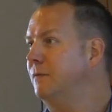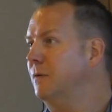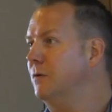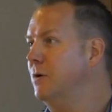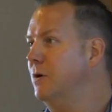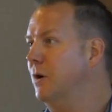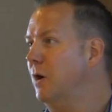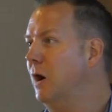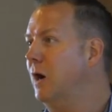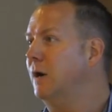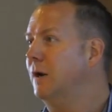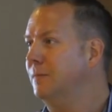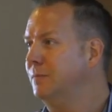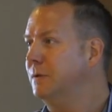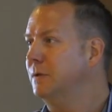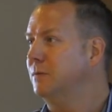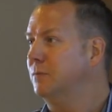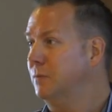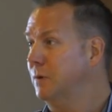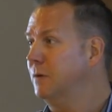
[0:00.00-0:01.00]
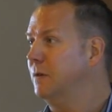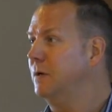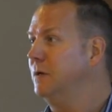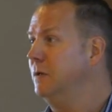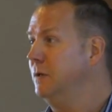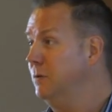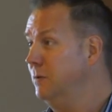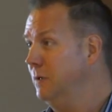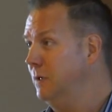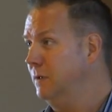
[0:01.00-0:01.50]
they're not up to where
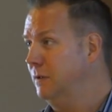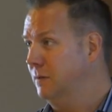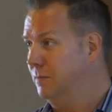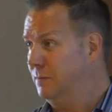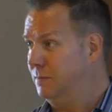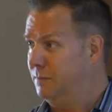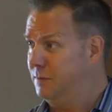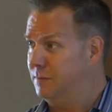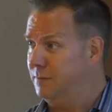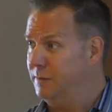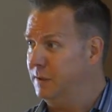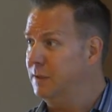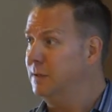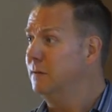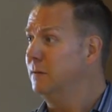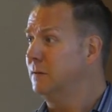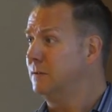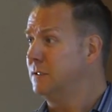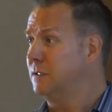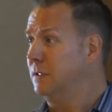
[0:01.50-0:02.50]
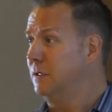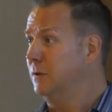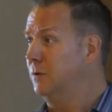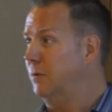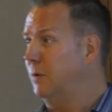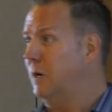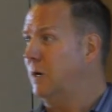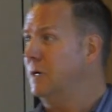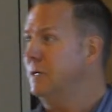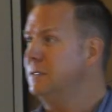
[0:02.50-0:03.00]
you need them to be
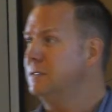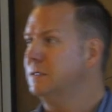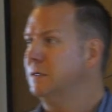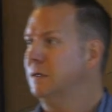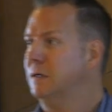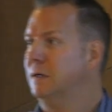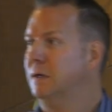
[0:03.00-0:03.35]
skill-wise.